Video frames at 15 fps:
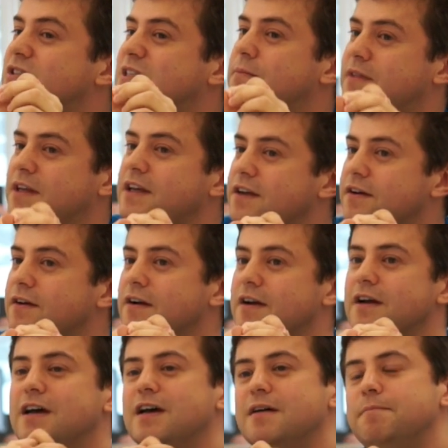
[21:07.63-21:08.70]
something here,
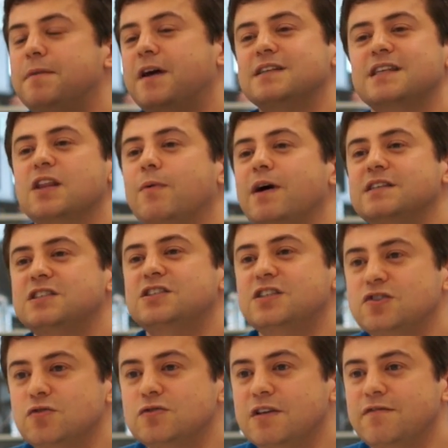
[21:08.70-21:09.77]
because otherwise it's
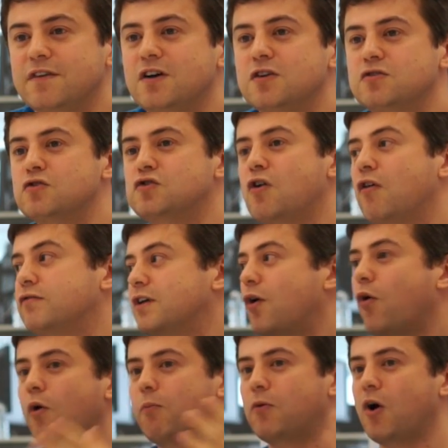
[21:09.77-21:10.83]
just too difficult to solve the
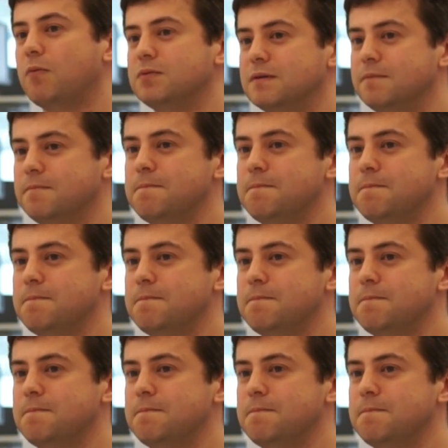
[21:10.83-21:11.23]
whole problem.